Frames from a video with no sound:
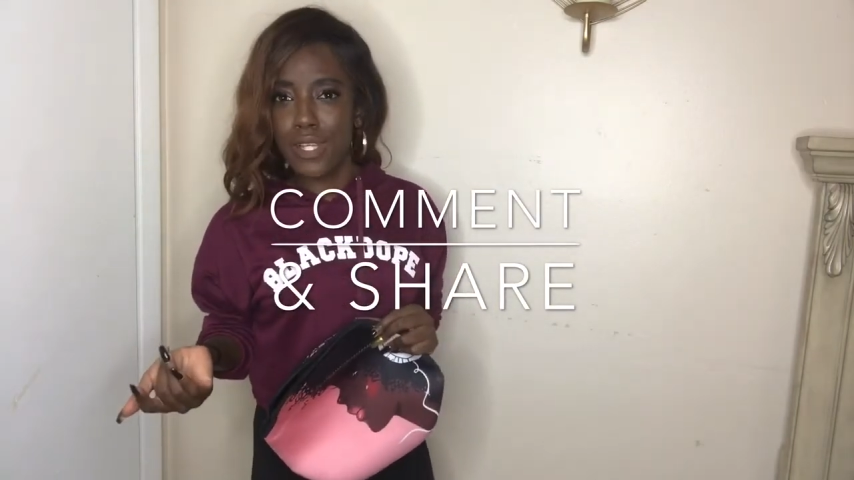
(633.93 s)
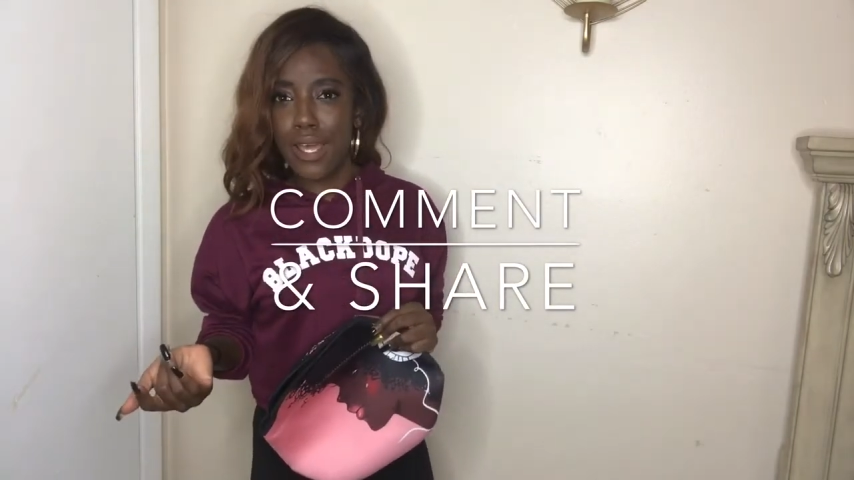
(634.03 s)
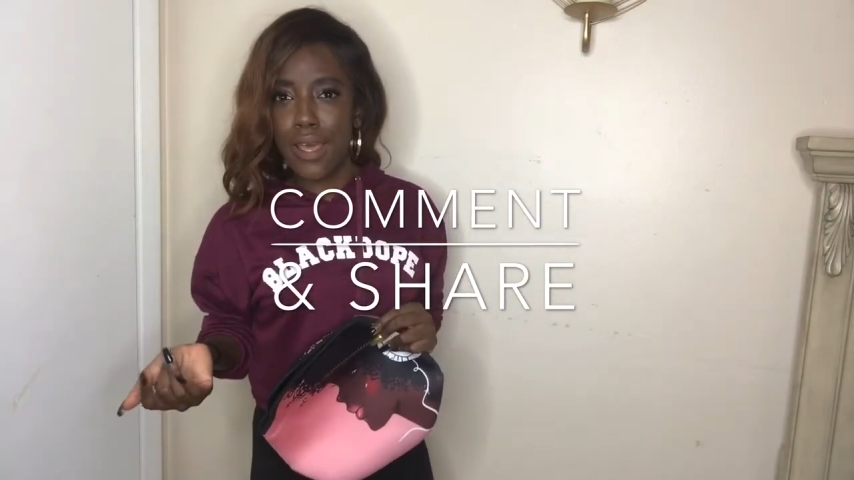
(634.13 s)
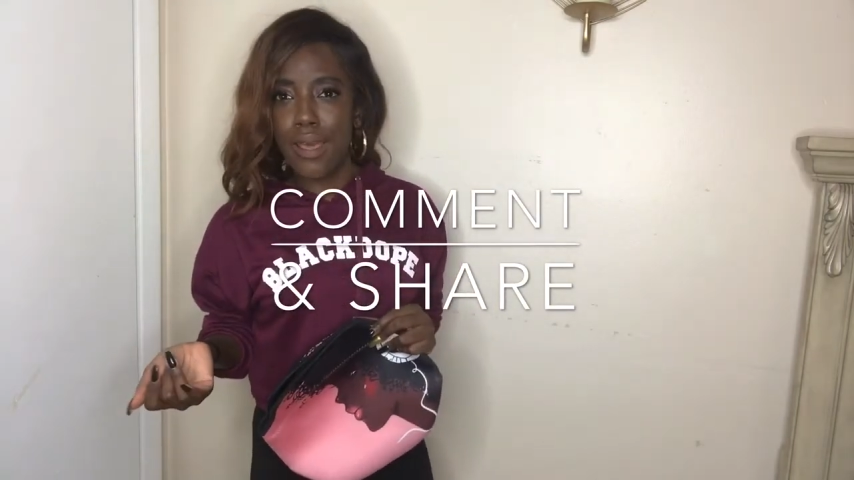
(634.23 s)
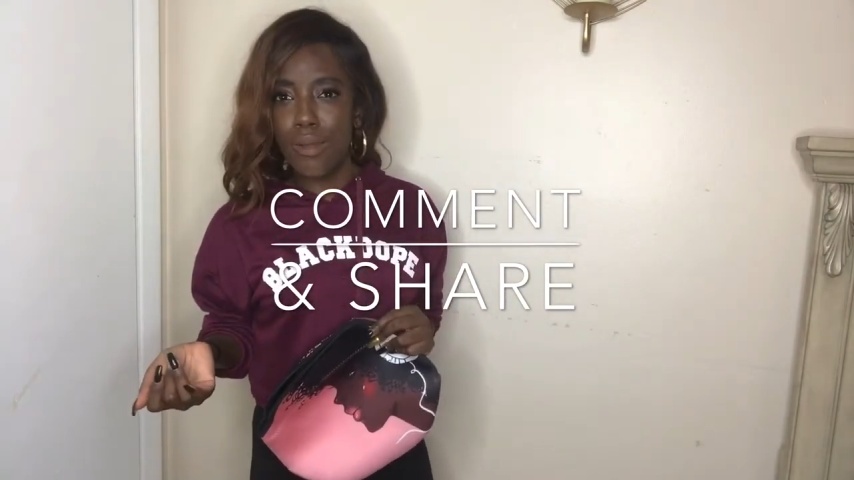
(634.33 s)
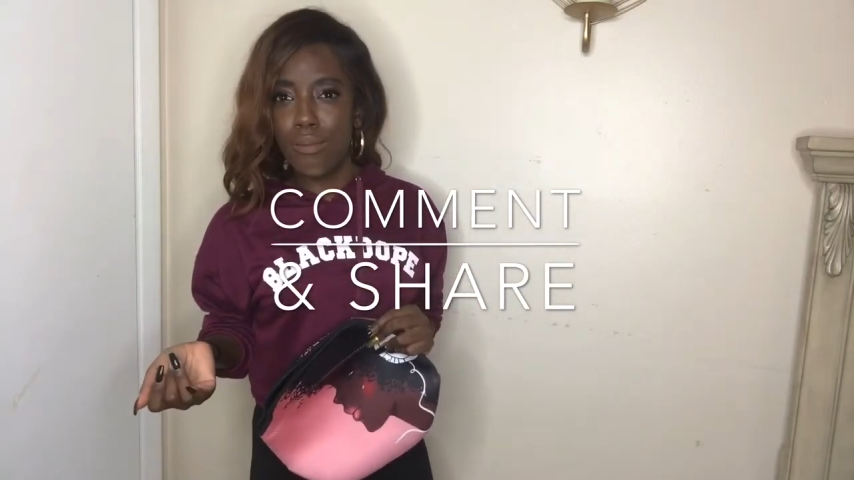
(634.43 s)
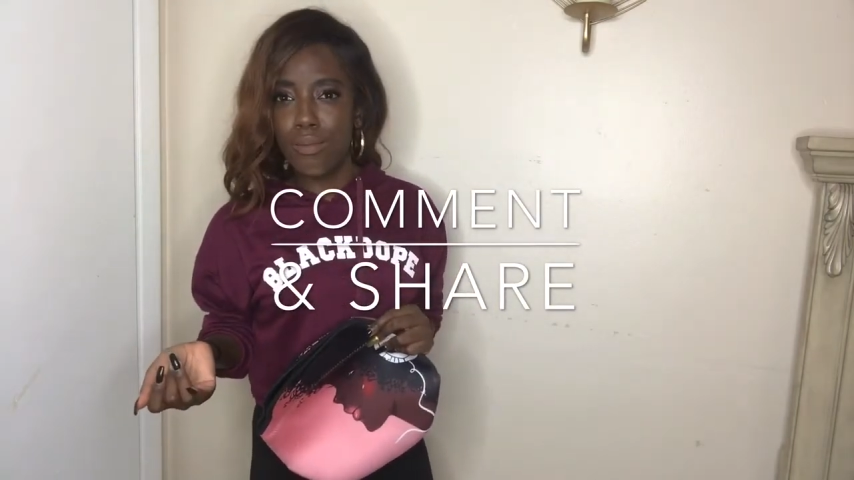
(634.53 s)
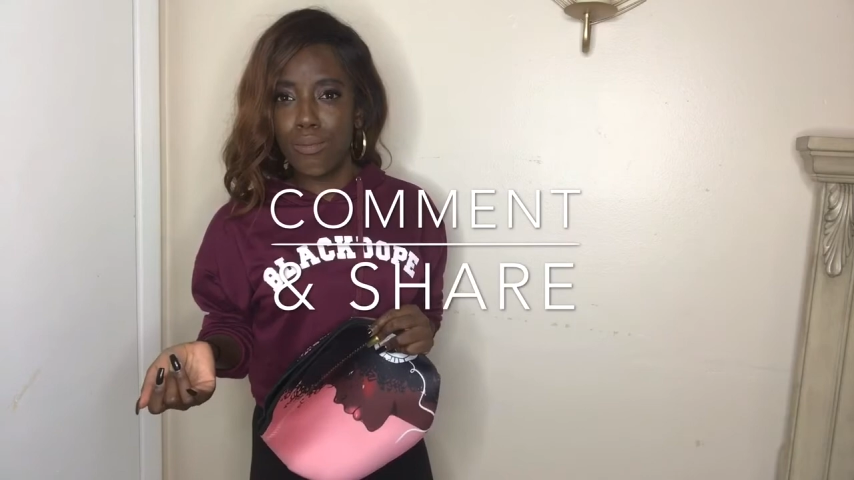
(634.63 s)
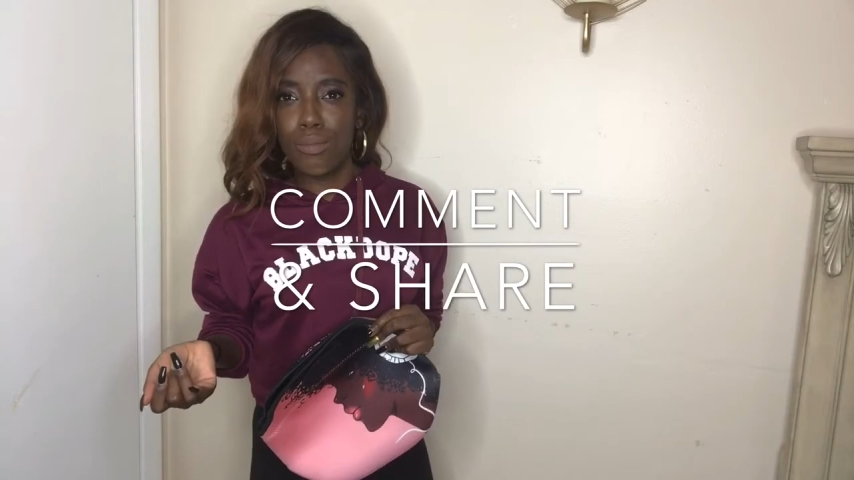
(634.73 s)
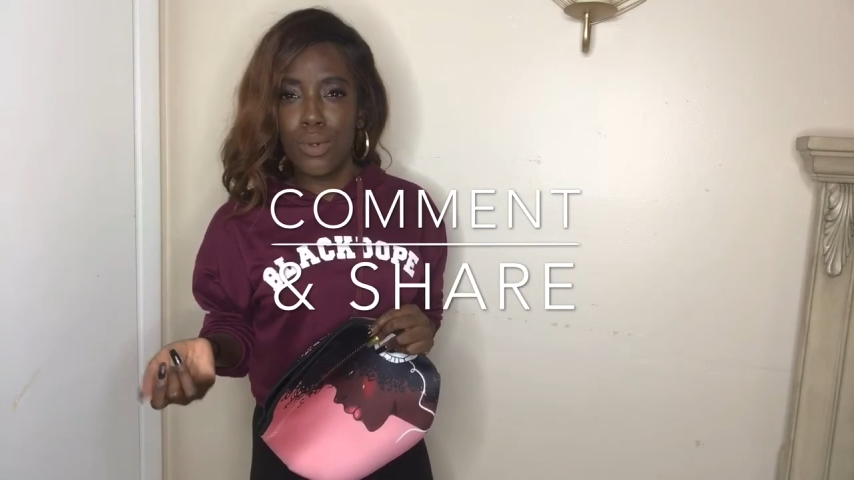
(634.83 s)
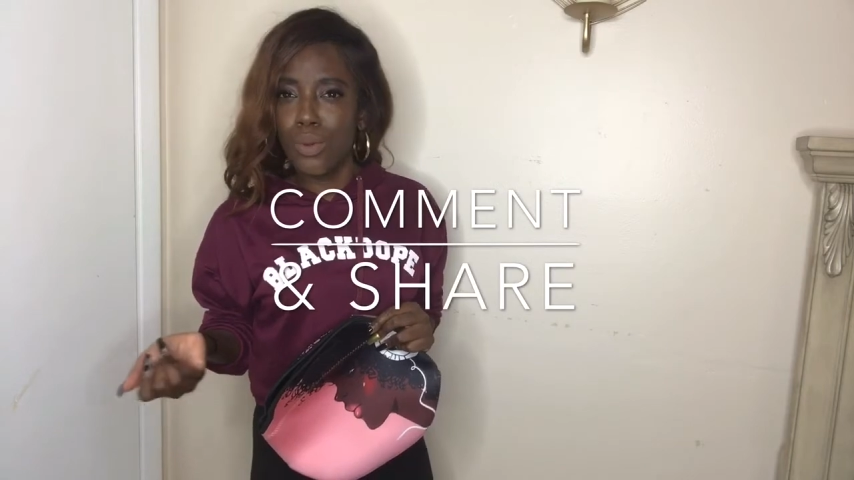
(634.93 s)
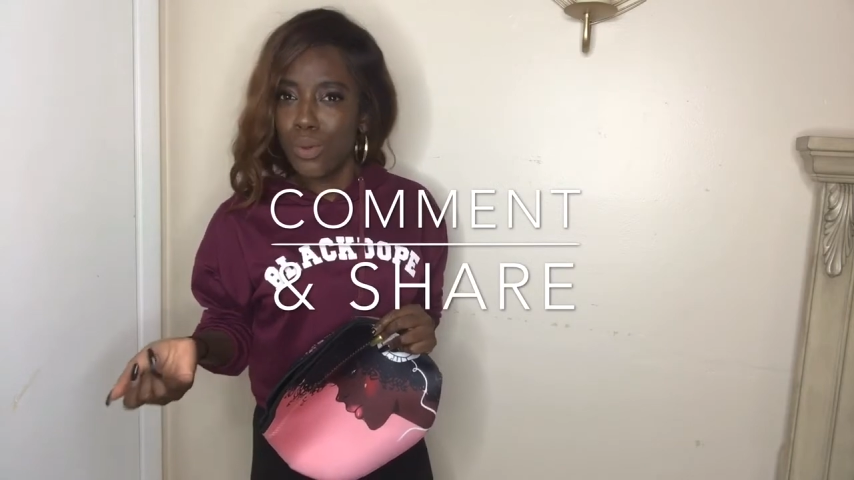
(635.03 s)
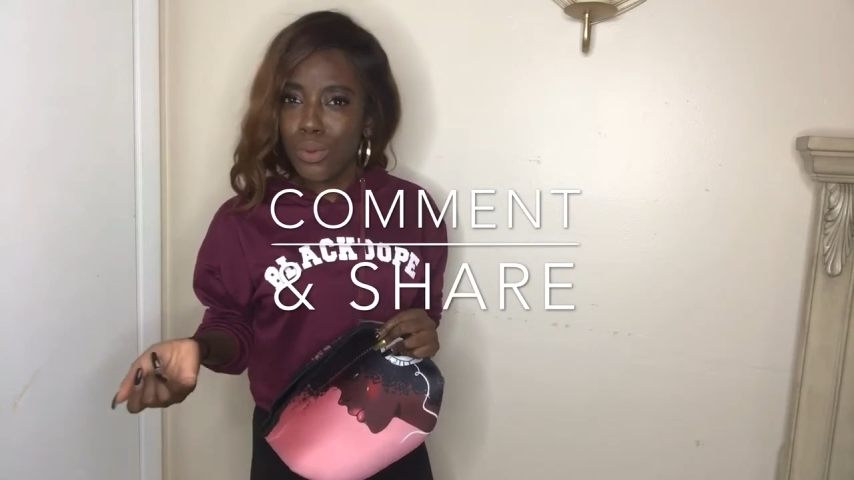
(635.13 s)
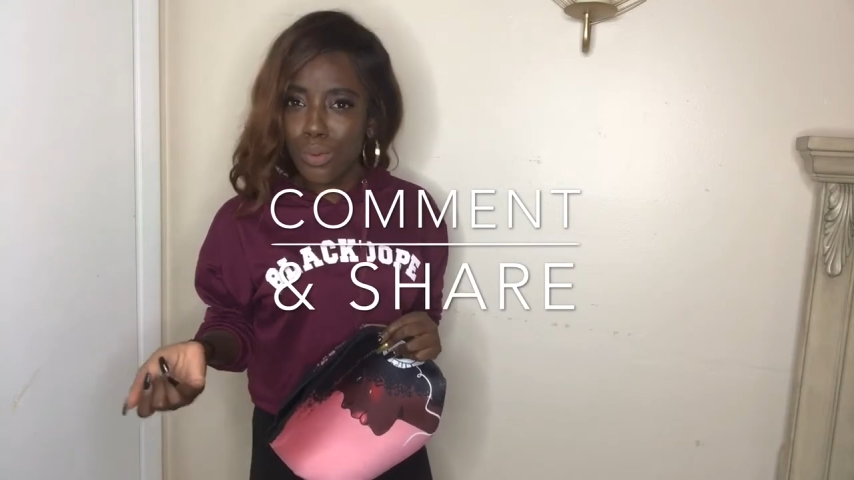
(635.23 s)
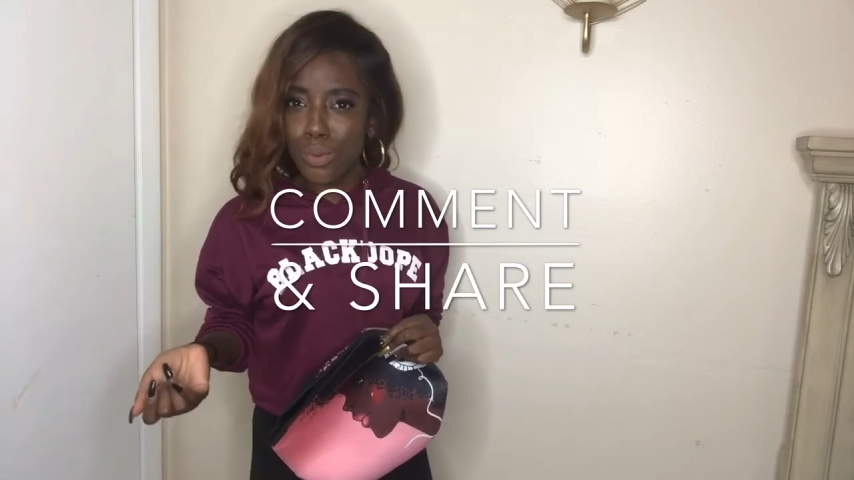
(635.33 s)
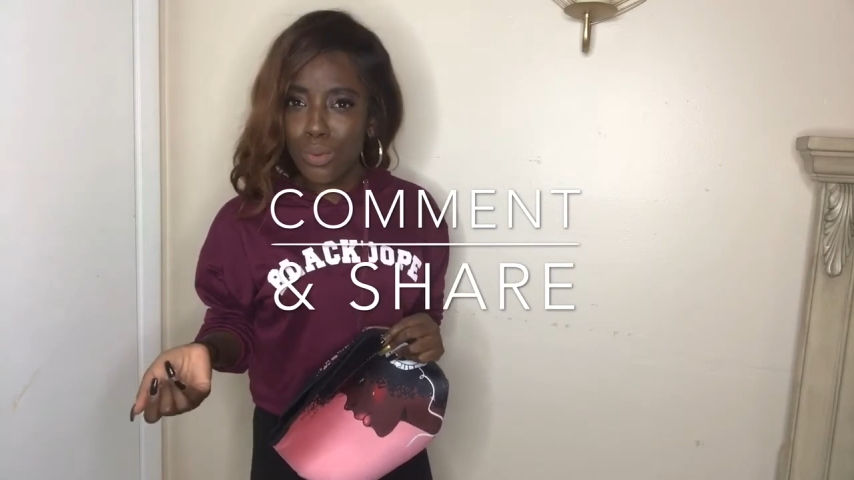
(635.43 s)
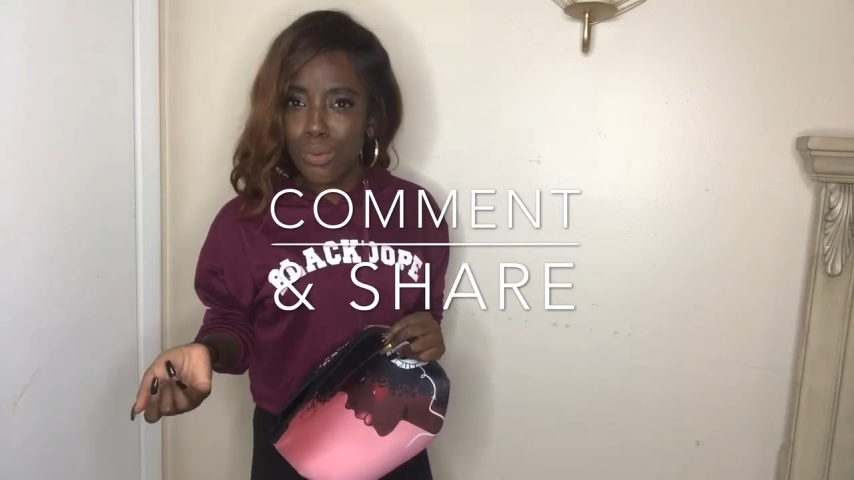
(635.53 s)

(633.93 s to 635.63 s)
that? Who?